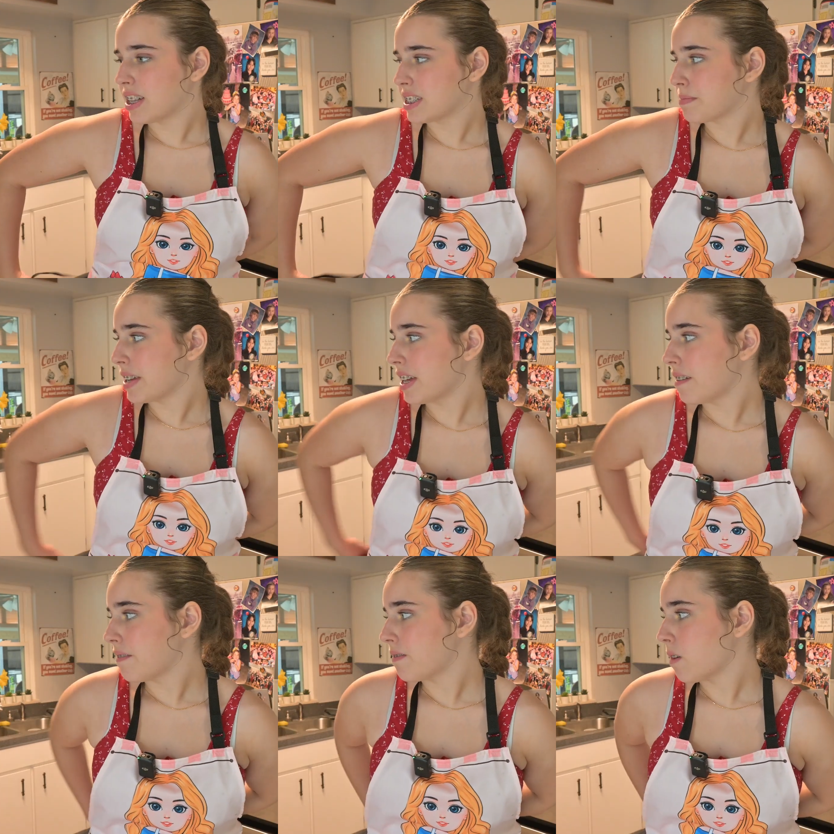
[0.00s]
It's
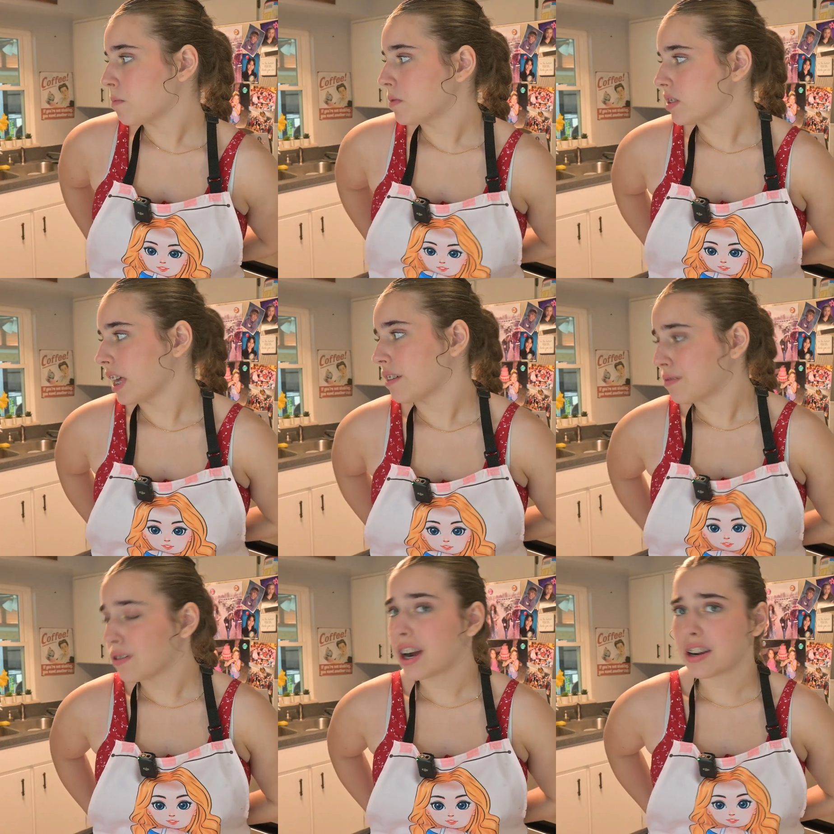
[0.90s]
been almost like
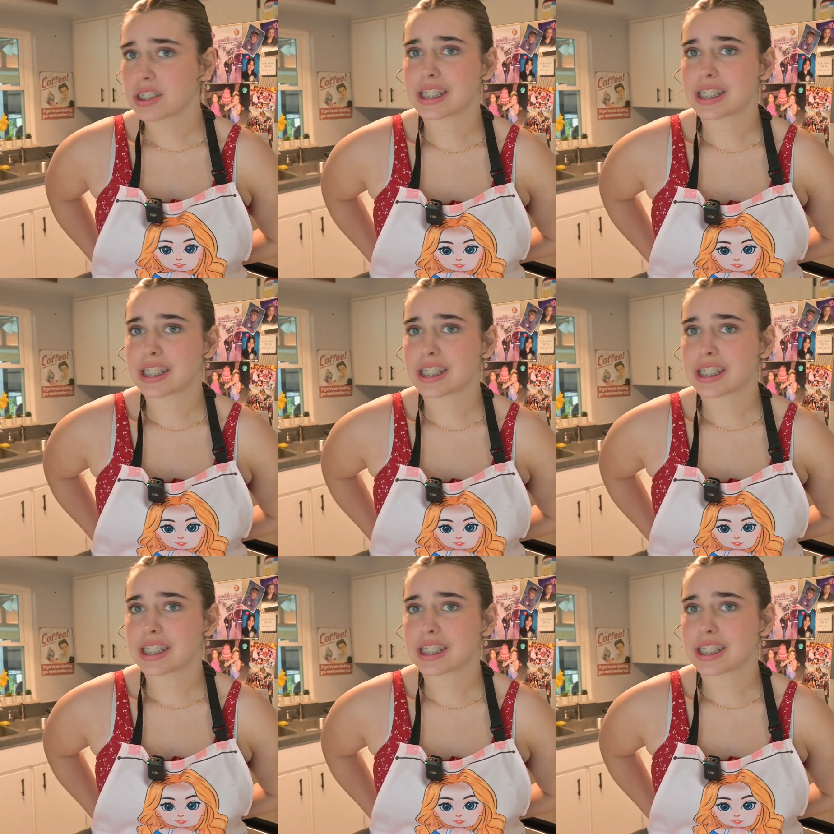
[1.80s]
4 hours